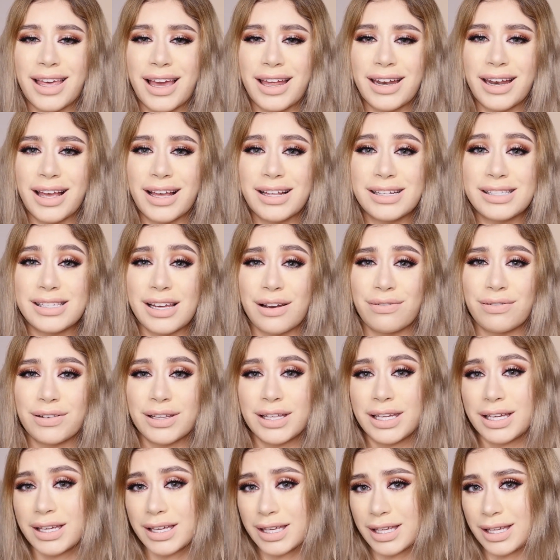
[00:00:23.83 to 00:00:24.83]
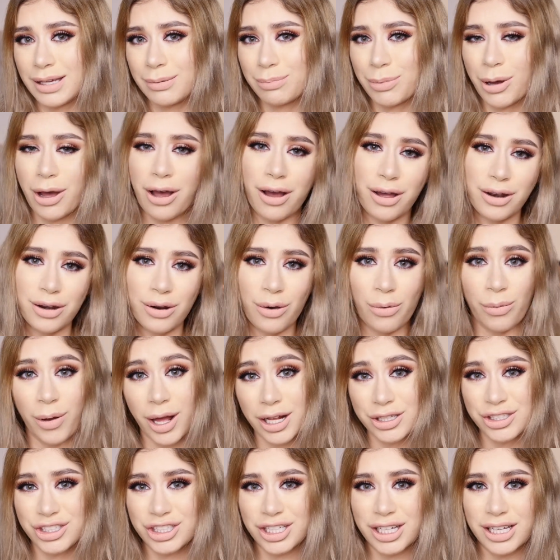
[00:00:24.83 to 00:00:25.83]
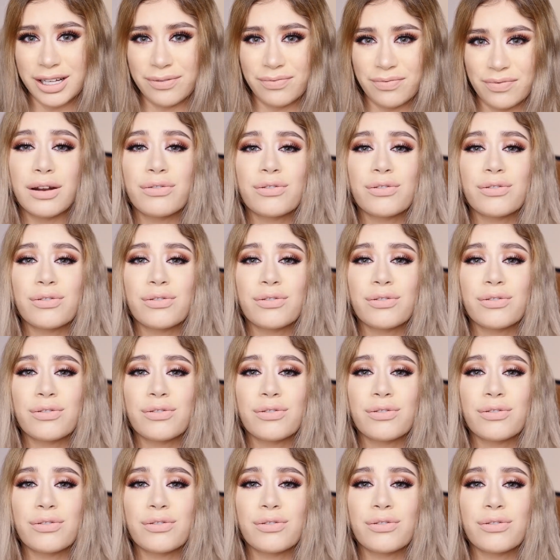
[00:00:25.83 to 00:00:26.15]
then definitely keep on watching.